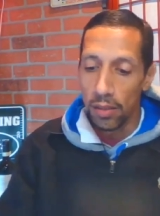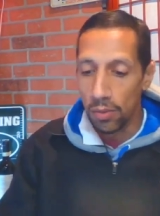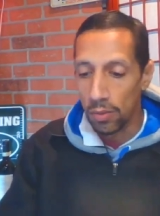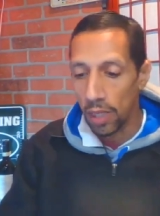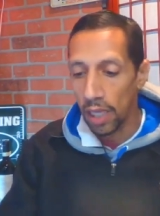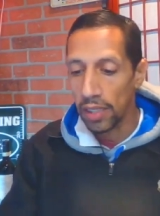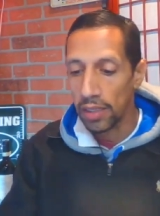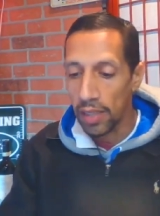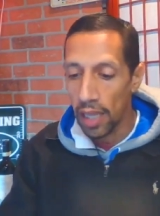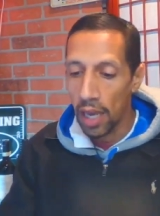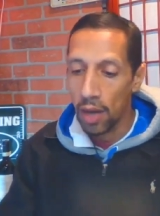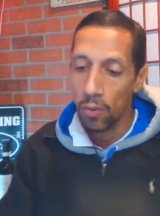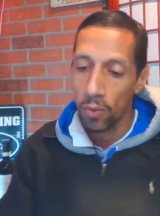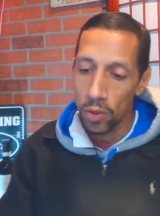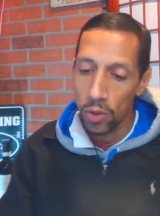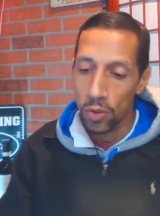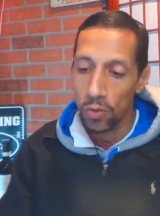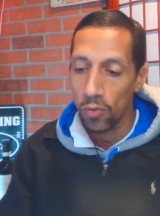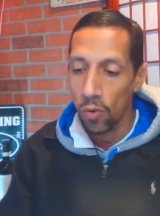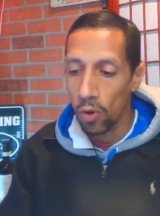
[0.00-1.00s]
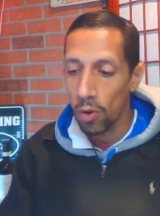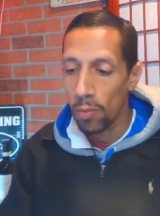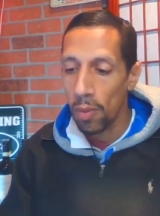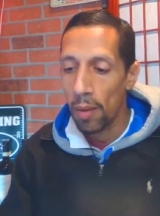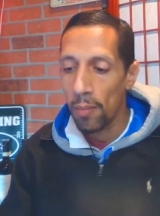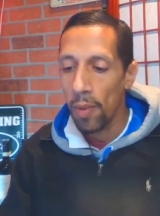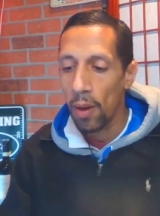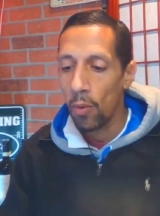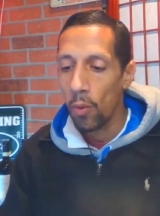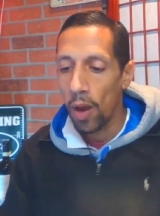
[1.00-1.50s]
take down what you wrote
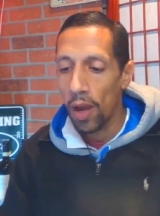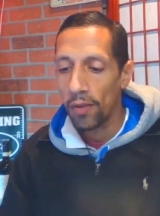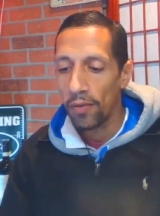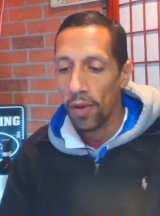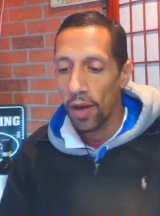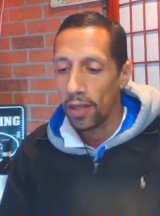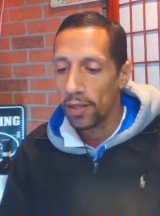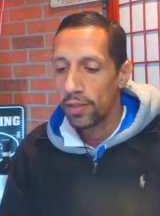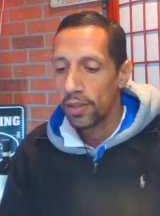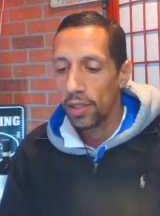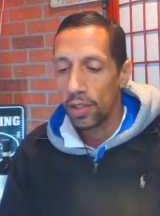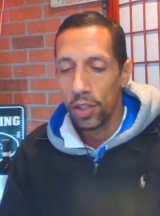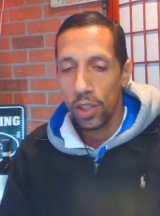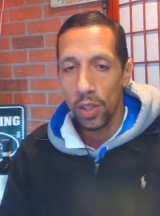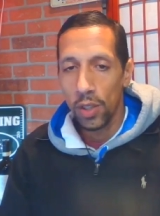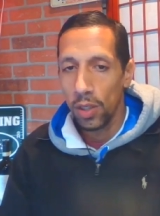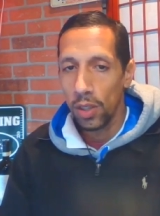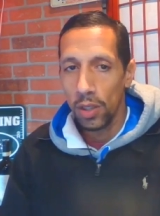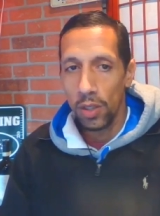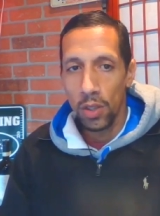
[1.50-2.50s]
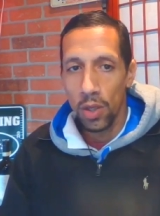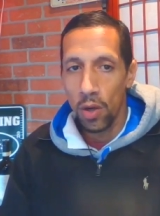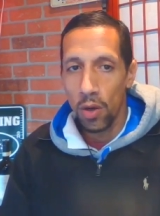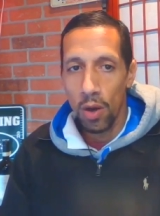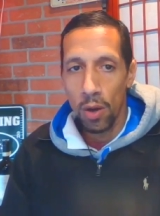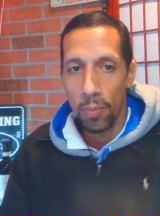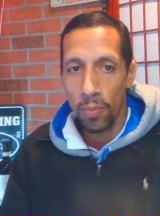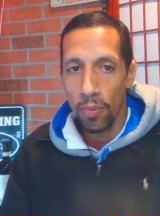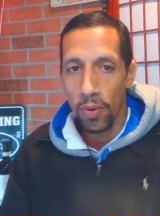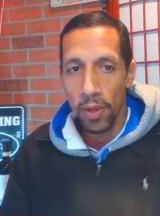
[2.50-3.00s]
about my wife. I said she, you know,
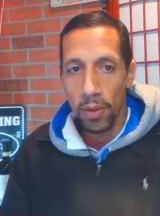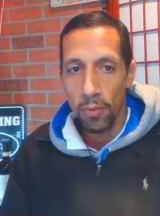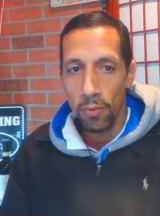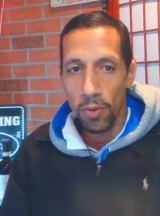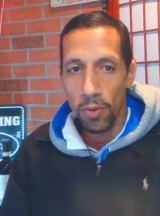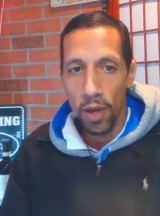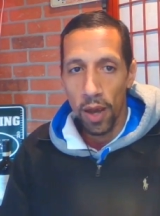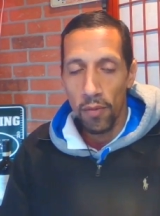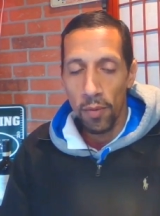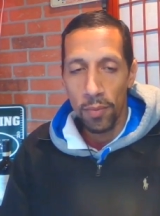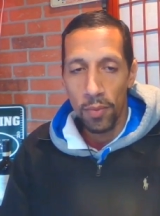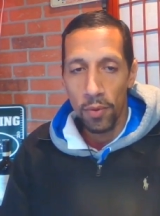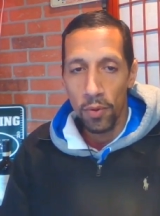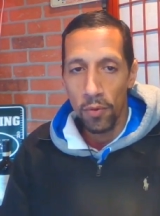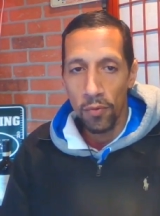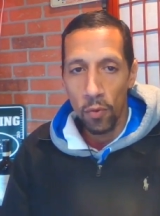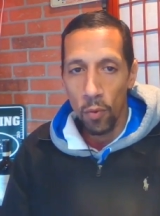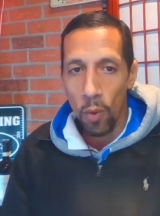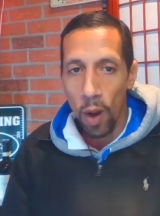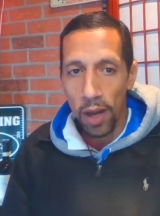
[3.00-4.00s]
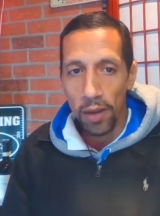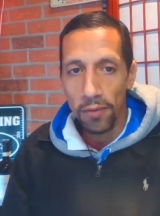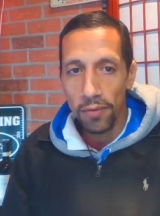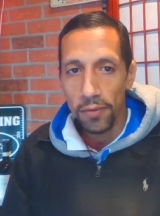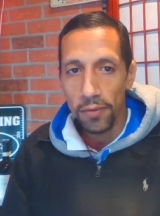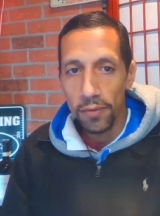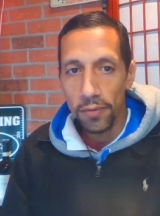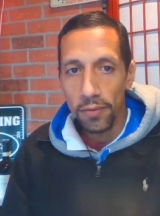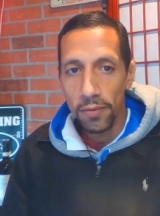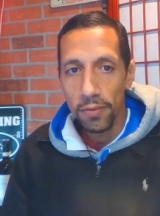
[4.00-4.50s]
a pretty, you have a beautiful wife.
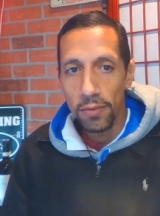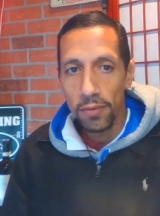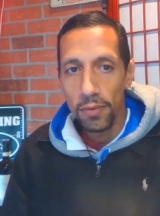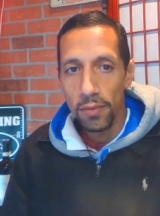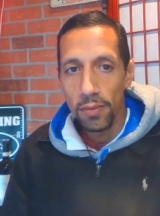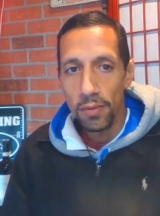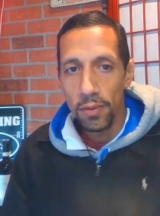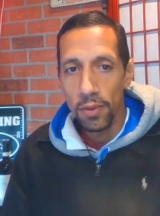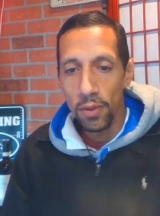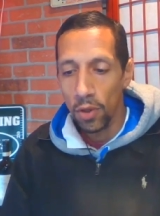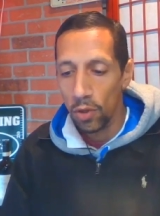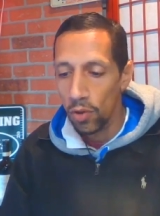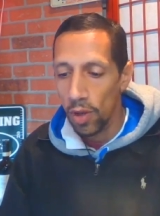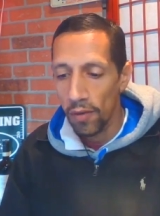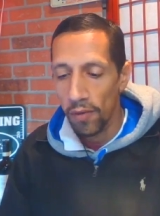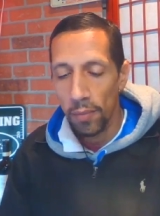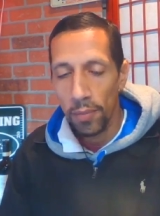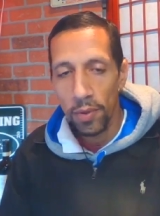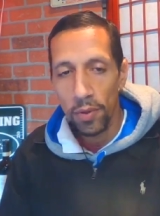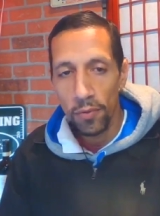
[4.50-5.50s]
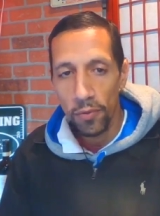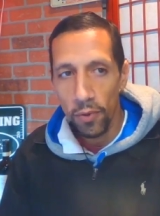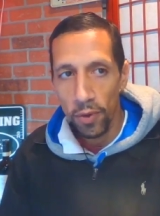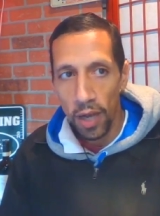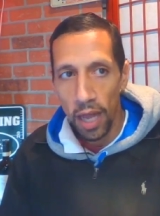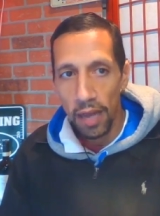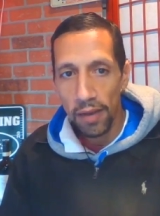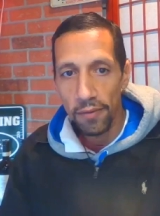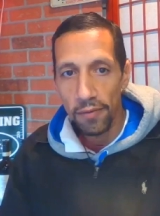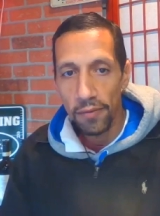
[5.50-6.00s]
You know, you have a beautiful
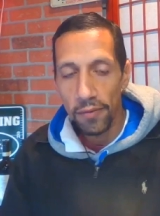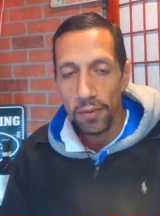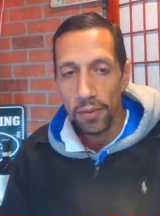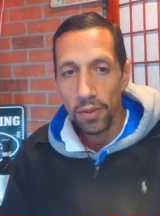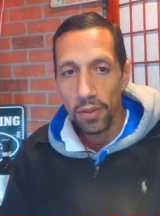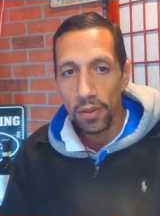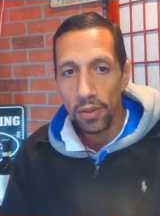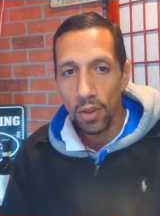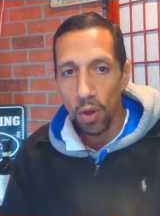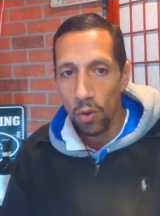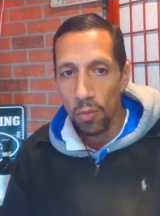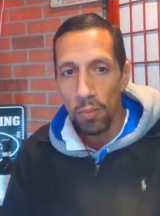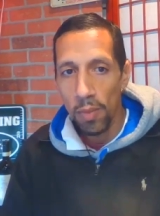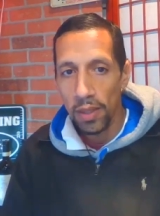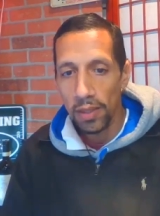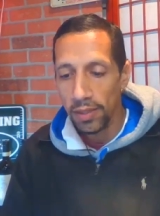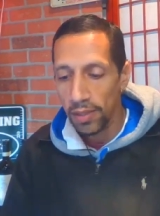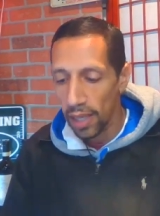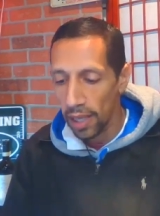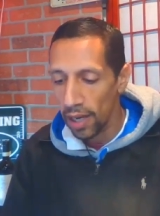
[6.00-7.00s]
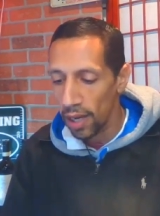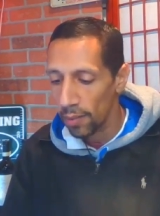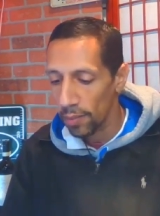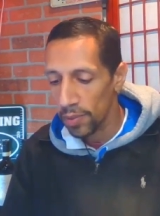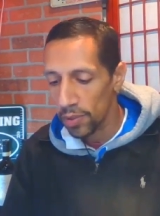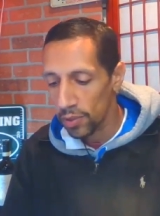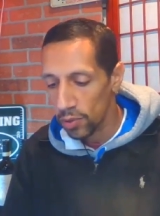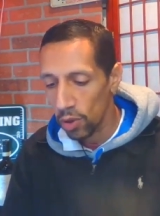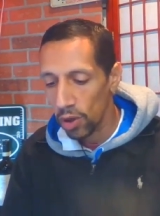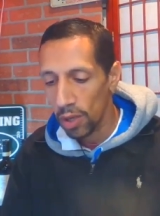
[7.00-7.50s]
life. Don't mess that up,
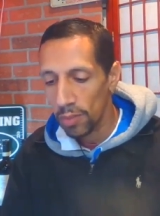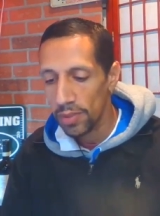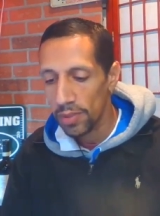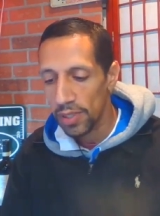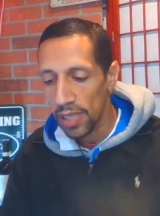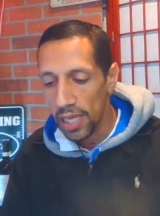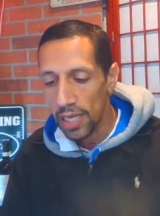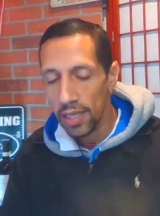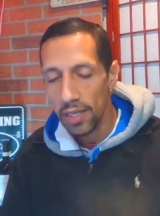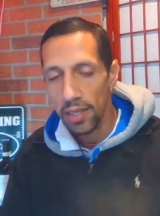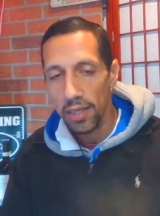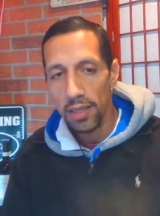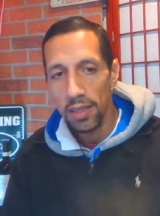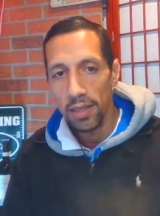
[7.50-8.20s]
is all I'm saying.